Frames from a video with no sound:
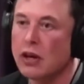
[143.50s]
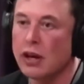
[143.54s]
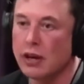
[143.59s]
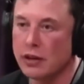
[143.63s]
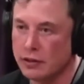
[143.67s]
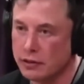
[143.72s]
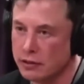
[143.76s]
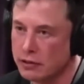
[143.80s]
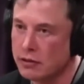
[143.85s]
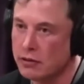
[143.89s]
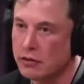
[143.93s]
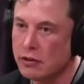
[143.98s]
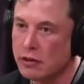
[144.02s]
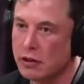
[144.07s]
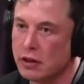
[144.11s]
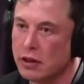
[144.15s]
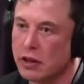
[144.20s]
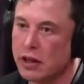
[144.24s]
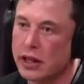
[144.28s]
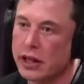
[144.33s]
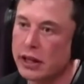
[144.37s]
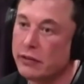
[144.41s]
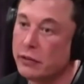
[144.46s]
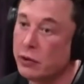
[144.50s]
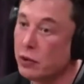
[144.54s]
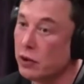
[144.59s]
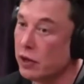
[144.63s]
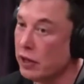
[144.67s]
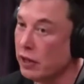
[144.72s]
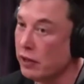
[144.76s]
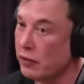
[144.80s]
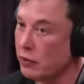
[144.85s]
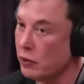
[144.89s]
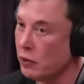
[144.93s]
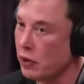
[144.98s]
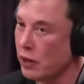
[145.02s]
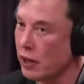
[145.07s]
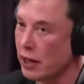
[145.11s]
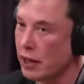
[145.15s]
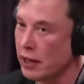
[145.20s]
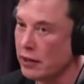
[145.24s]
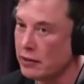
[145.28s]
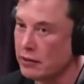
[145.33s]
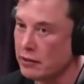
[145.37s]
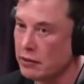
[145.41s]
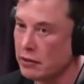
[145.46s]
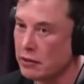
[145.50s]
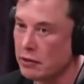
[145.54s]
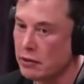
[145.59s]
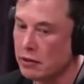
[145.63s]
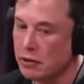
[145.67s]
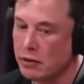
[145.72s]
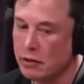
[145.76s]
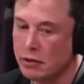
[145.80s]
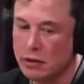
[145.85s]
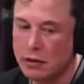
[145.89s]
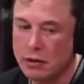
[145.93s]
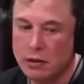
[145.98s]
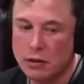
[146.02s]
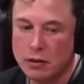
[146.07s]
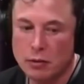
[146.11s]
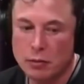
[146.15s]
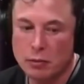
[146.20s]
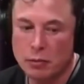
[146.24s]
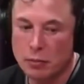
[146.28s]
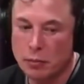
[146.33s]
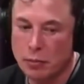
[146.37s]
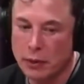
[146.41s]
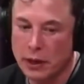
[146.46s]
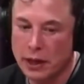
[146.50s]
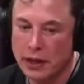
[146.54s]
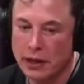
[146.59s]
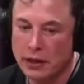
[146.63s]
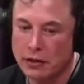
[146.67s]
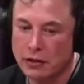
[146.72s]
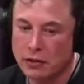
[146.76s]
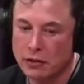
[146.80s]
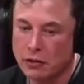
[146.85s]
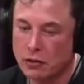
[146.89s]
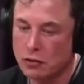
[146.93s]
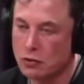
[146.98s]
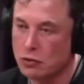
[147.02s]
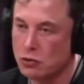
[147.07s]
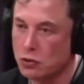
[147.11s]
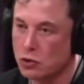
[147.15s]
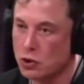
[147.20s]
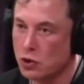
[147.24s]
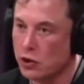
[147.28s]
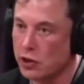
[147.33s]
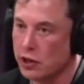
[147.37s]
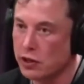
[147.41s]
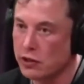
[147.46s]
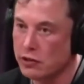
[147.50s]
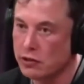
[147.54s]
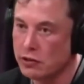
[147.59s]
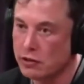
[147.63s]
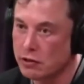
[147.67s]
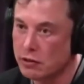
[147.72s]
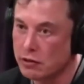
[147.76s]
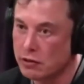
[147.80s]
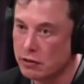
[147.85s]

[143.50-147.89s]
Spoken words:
Yes. Like if you can't beat it, join it.